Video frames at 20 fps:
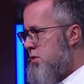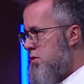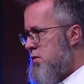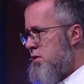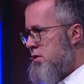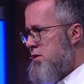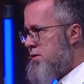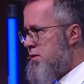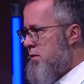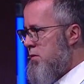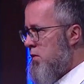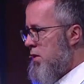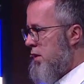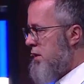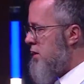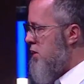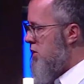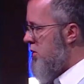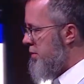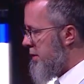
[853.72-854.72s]
tools from
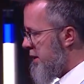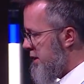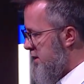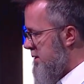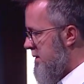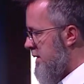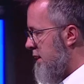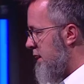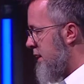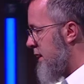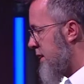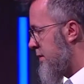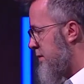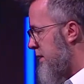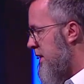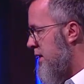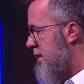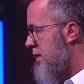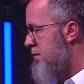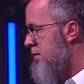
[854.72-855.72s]
1QBit and
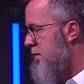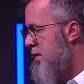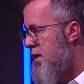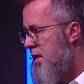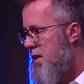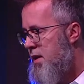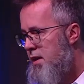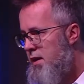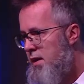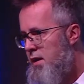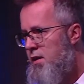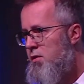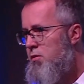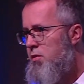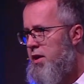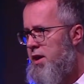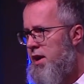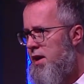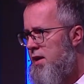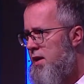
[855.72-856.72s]
IBM uh, and
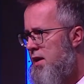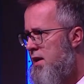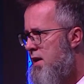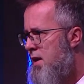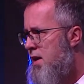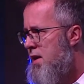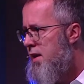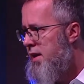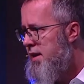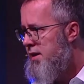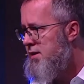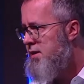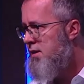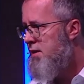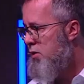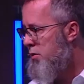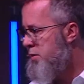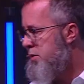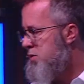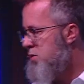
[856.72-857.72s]
Rigetti has an
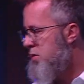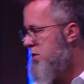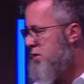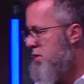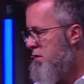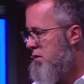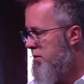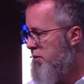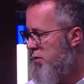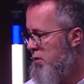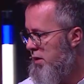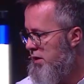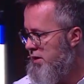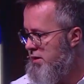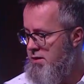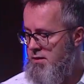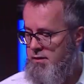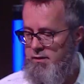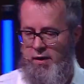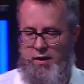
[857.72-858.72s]
open source called
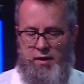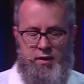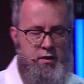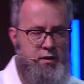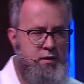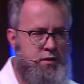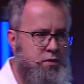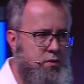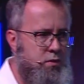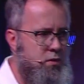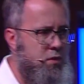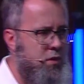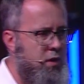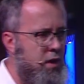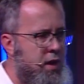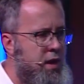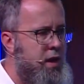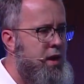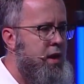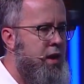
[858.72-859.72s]
Forest, a very good tool.
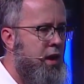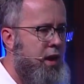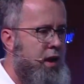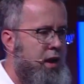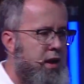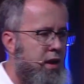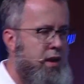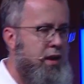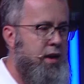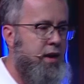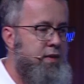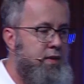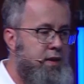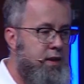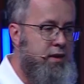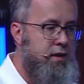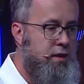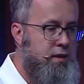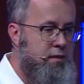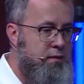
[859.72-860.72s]
Uh, and
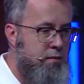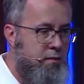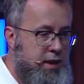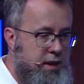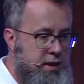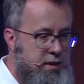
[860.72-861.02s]
then my